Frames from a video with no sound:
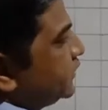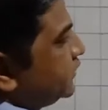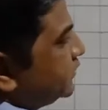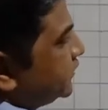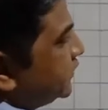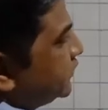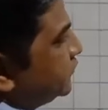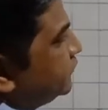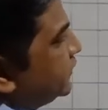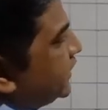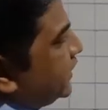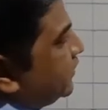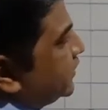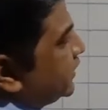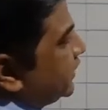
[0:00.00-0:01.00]
then we
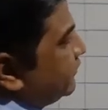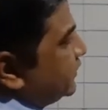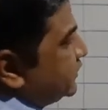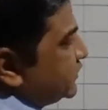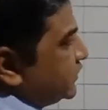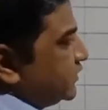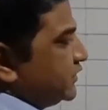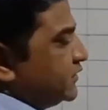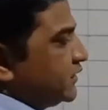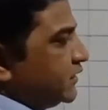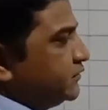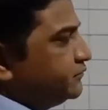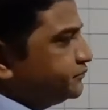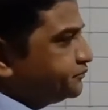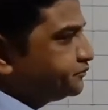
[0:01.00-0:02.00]
are having
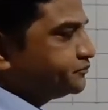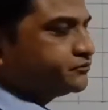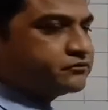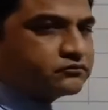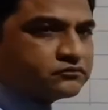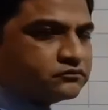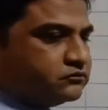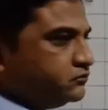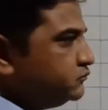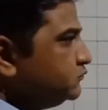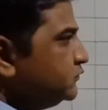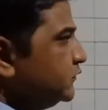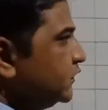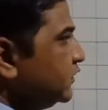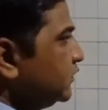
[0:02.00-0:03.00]
39,
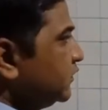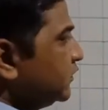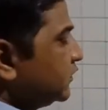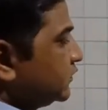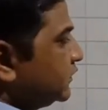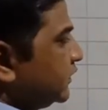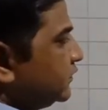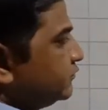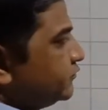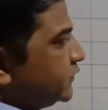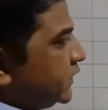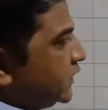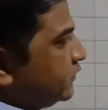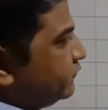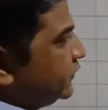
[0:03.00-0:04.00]
then
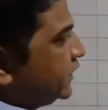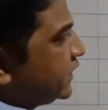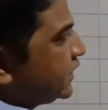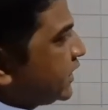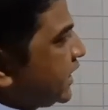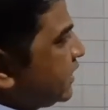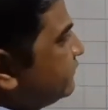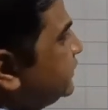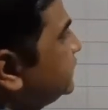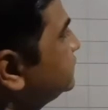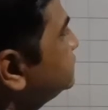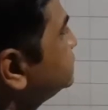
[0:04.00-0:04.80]
we are having